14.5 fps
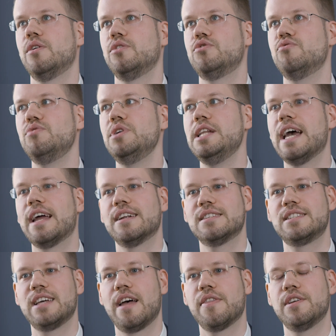To really
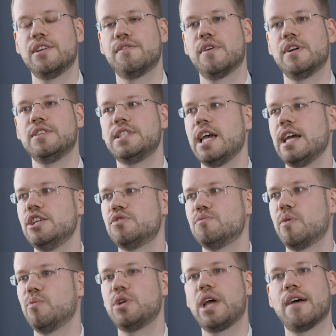understand the differentiation,
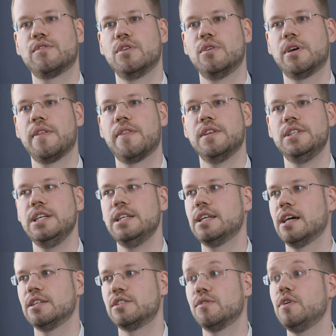one would have to look at the
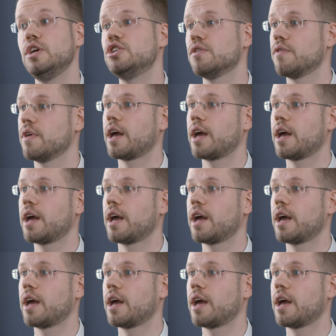details of each of the